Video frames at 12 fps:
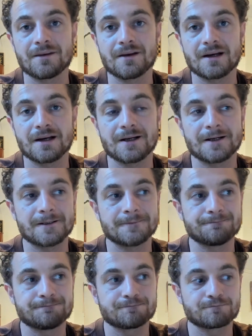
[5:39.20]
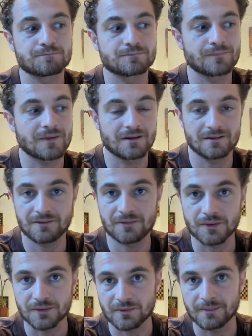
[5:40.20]
um,
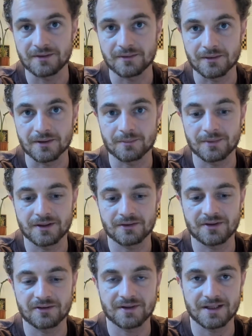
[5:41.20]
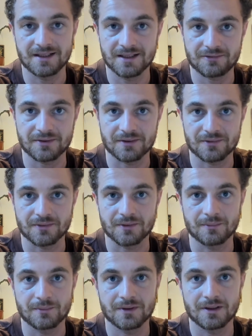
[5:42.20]
difficult for me to learn because they're very different
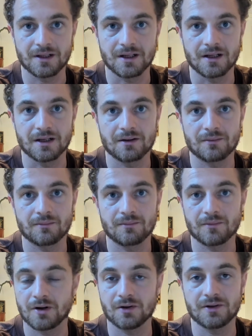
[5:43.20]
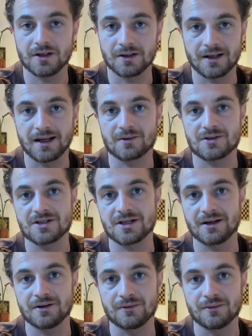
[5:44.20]
from all the other languages
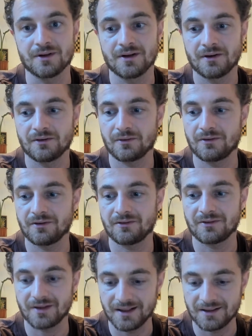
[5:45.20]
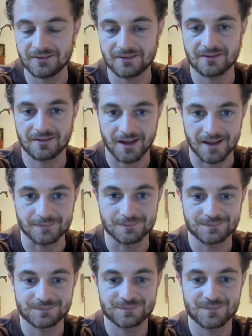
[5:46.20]
I know. So it just takes time.
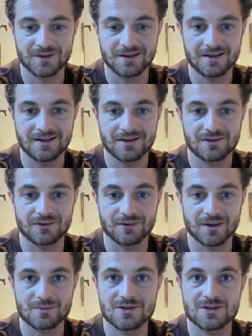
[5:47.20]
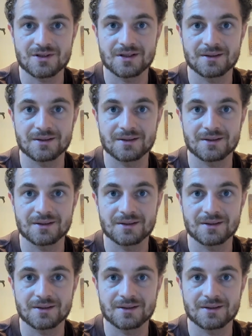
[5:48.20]
So I'm just